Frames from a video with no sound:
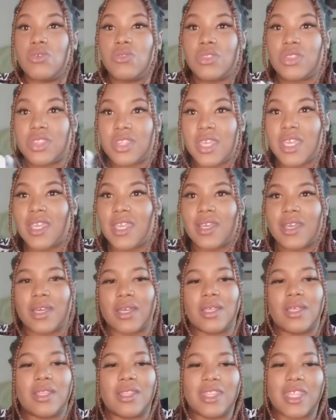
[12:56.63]
think
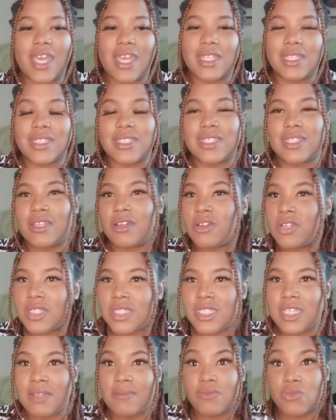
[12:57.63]
that her
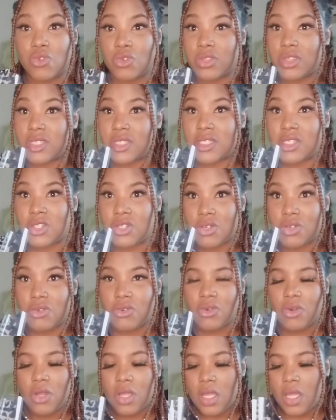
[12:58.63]
team thought this through.
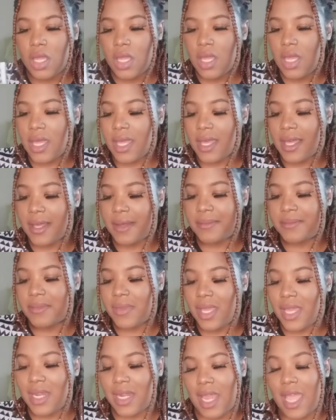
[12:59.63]

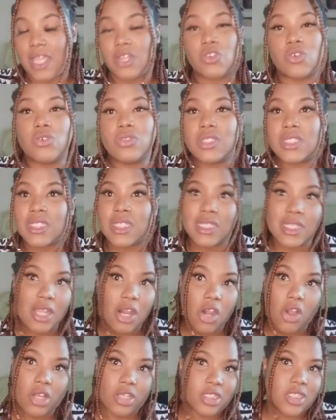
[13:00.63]
And I don't see the
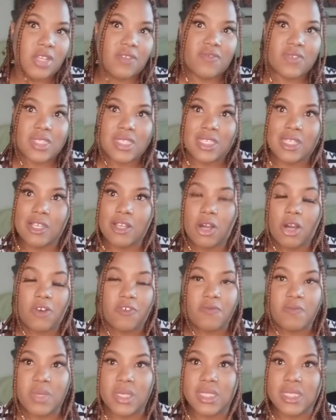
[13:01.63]
longevity
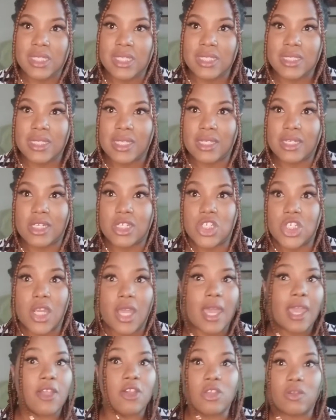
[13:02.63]
of BT Signature.
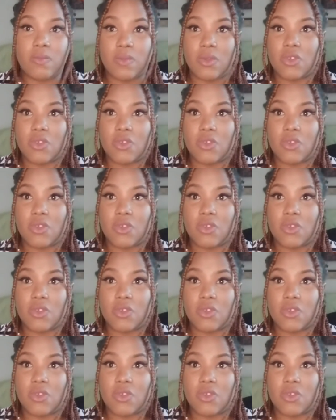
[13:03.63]
I could be